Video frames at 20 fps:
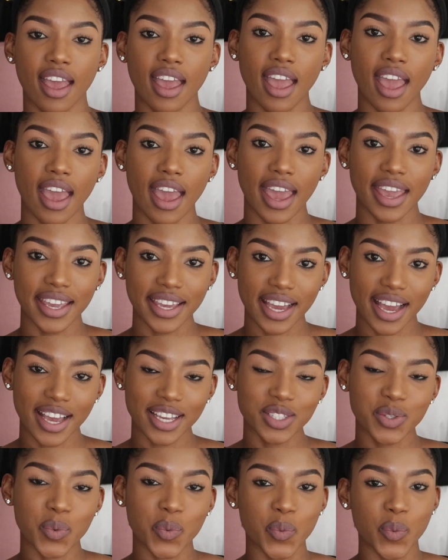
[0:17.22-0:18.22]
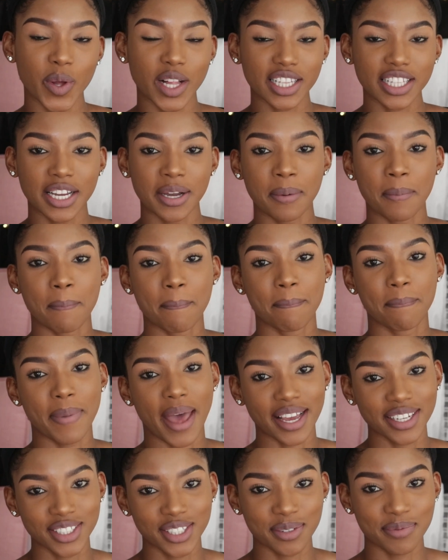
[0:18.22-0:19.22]
Hey guys, welcome
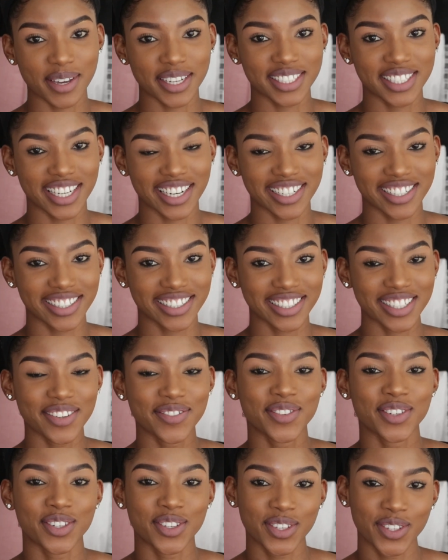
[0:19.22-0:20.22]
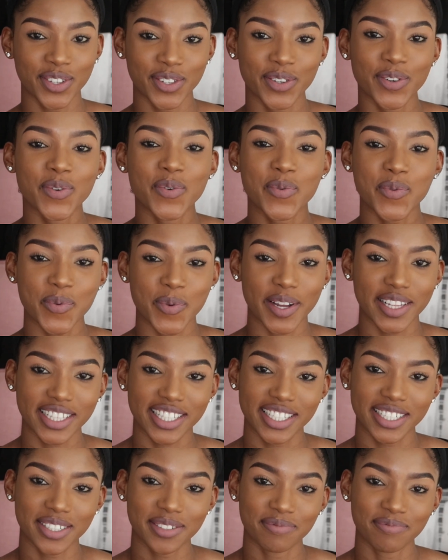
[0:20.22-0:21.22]
back to my channel. If you're new,
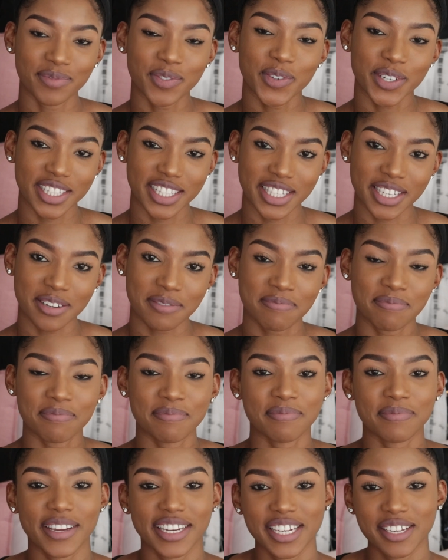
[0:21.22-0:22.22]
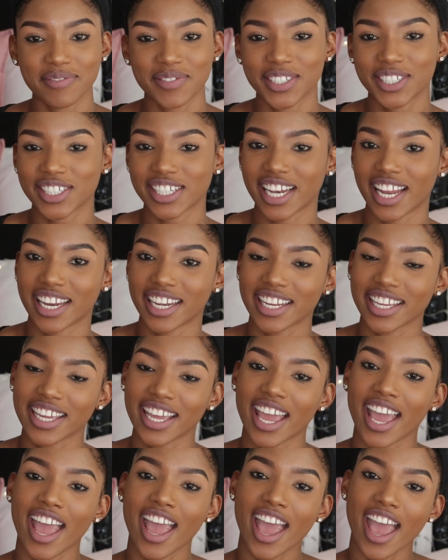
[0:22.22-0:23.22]
welcome. What's up? My name is Yolandi.
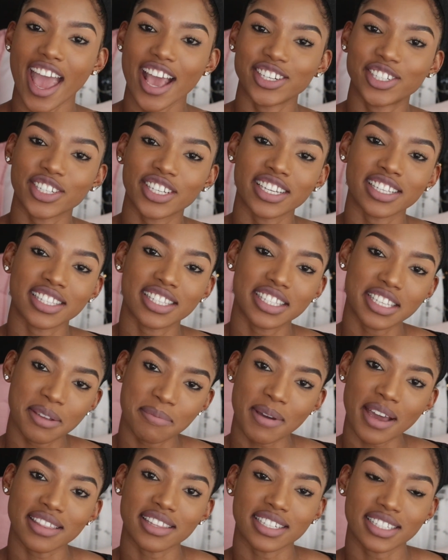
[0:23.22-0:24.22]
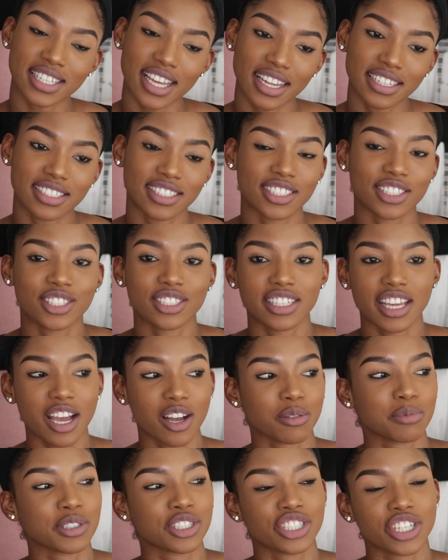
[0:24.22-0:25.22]
As you can see by the title, today I'll
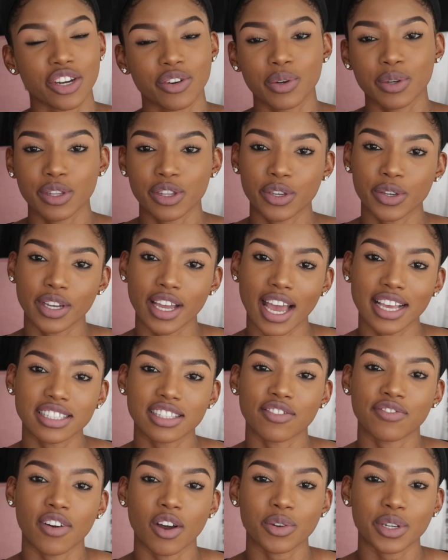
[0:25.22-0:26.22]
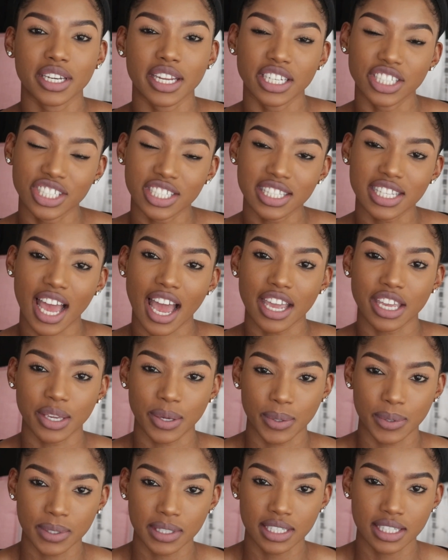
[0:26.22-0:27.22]
be sharing with you guys the foundations I
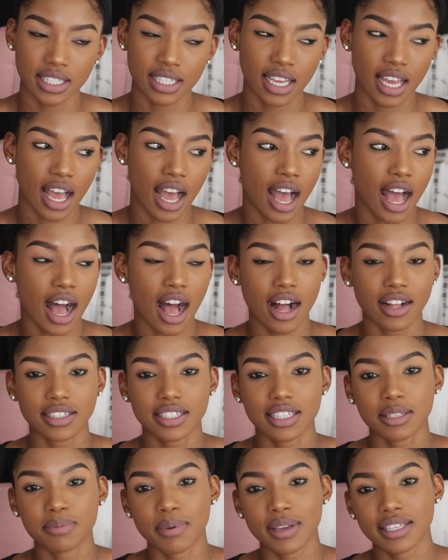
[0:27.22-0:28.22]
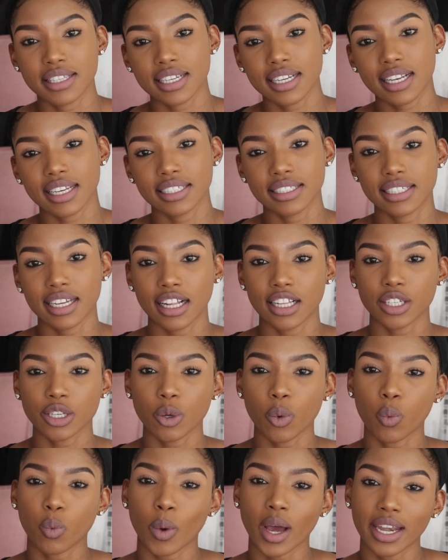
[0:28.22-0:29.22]
use. I'll just basically tell you
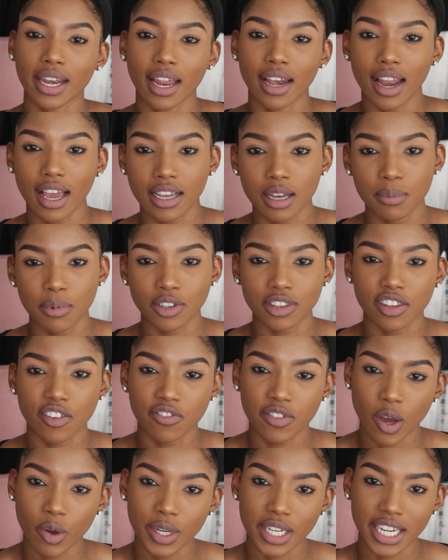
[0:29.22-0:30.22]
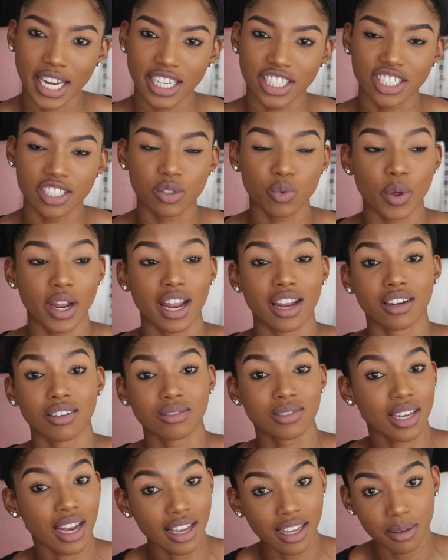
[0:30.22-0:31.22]
what I like about the foundation, what I don't
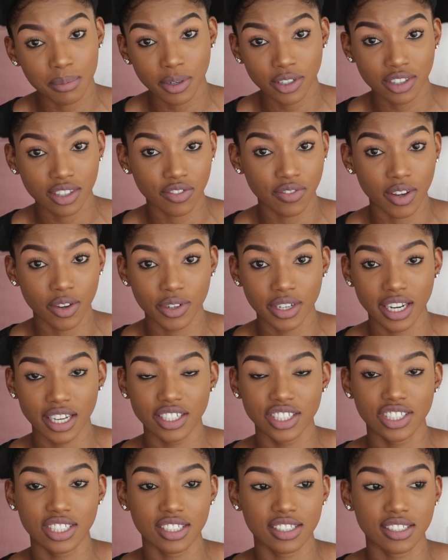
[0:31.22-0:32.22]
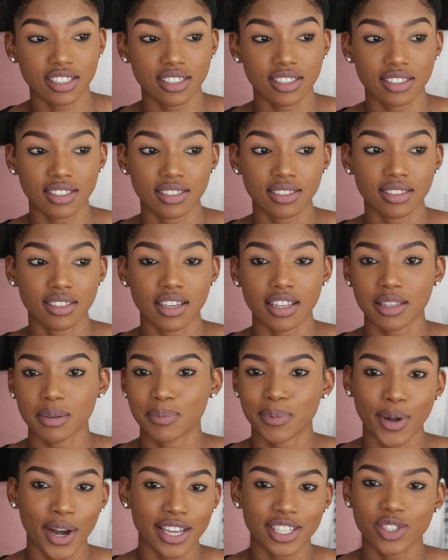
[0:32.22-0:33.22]
like about the foundation, the
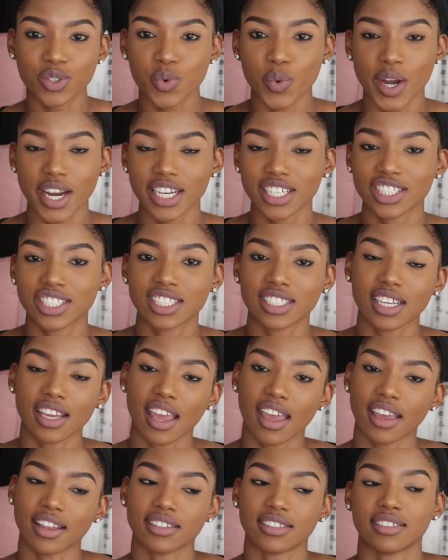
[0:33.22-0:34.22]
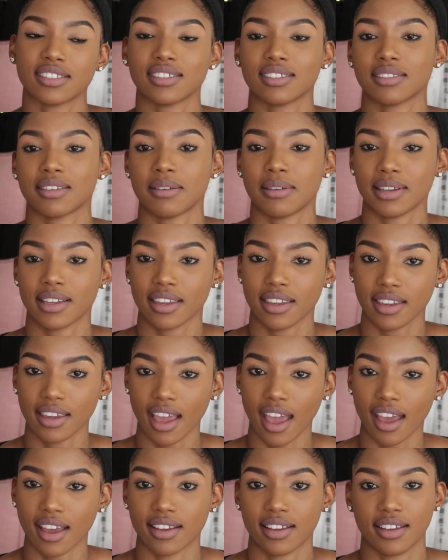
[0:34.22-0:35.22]
price range, and yeah.
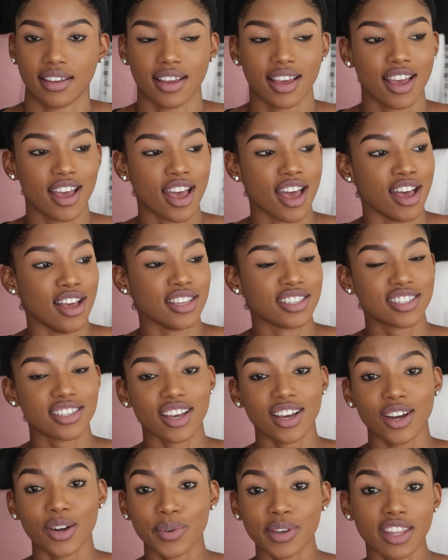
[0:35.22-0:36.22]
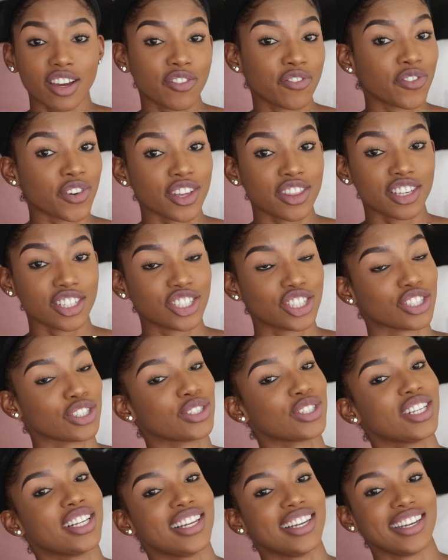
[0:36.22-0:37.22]
So without further ado,
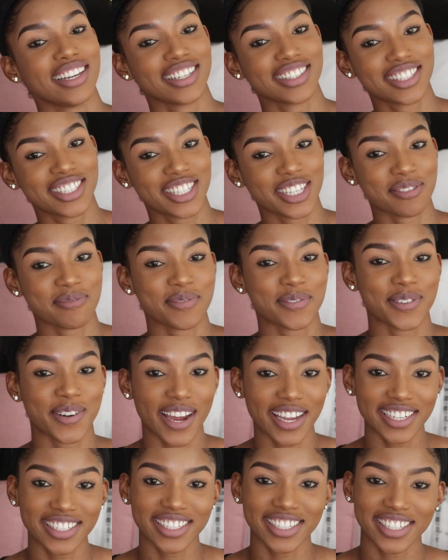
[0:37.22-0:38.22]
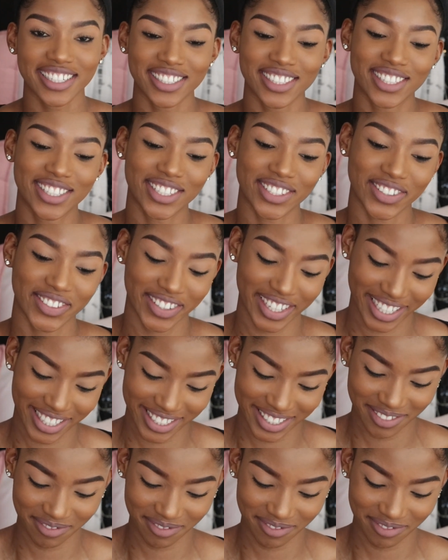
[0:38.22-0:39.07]
let's jump right into it.